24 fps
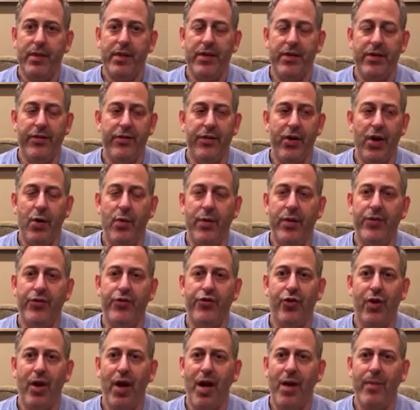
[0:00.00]
there's always
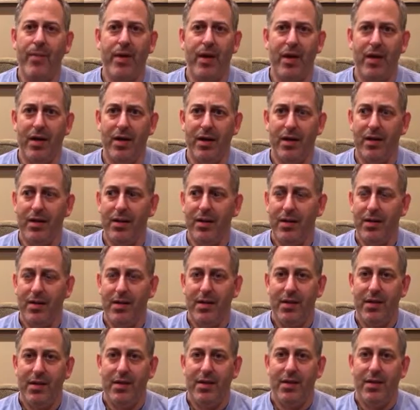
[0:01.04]
drama.
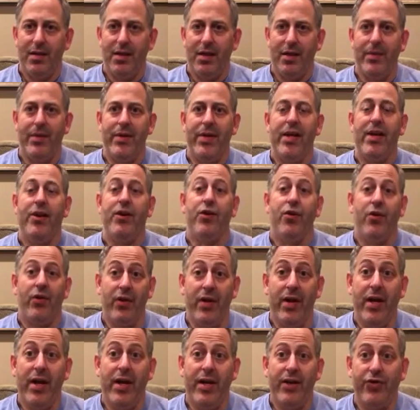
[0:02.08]
I mean, they
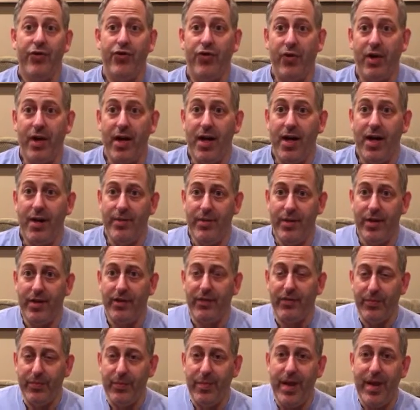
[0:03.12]
create drama.
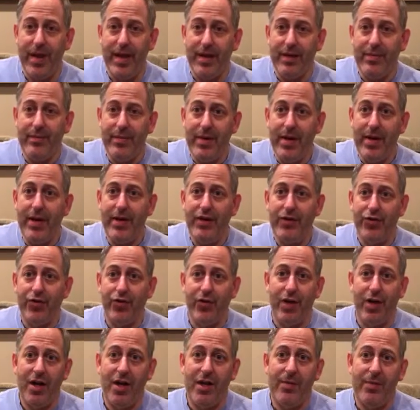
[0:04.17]
It's man-made
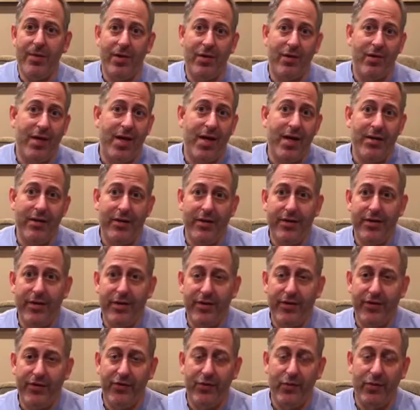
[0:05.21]
drama rather
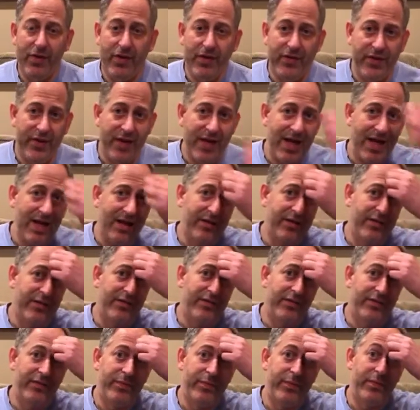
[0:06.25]
than sort of an act
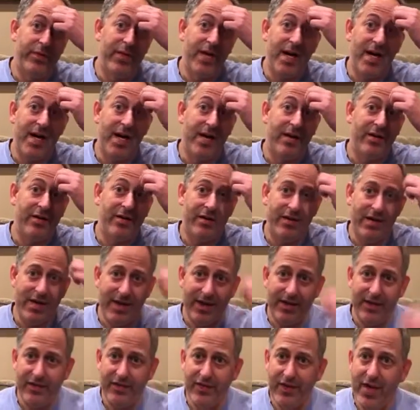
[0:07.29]
of God or an
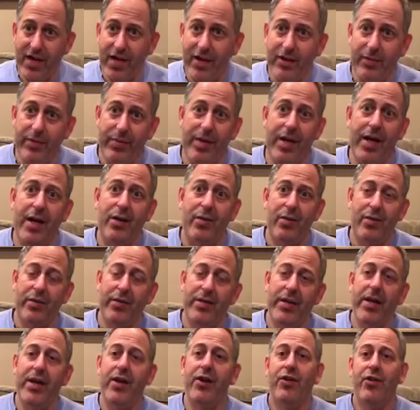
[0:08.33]
act of higher power.
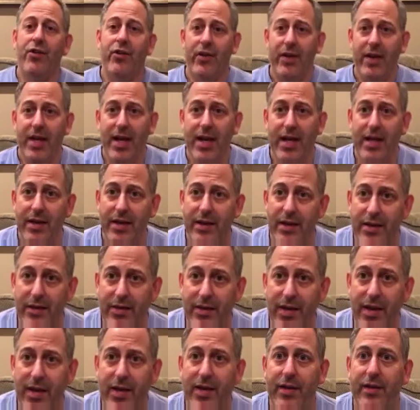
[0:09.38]
They create it.
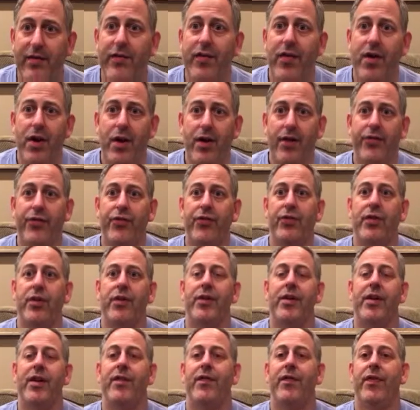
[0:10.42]
They foster
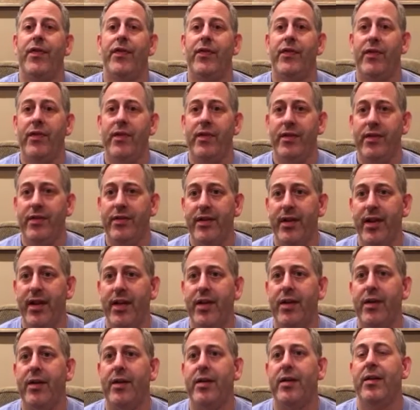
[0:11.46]
it. They
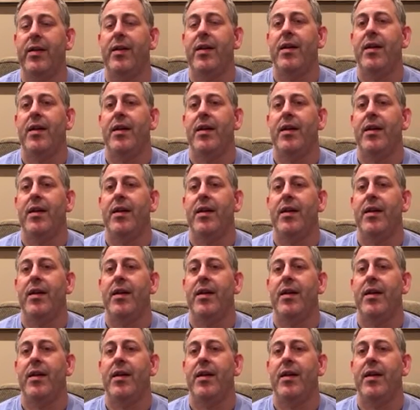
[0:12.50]
facilitate it.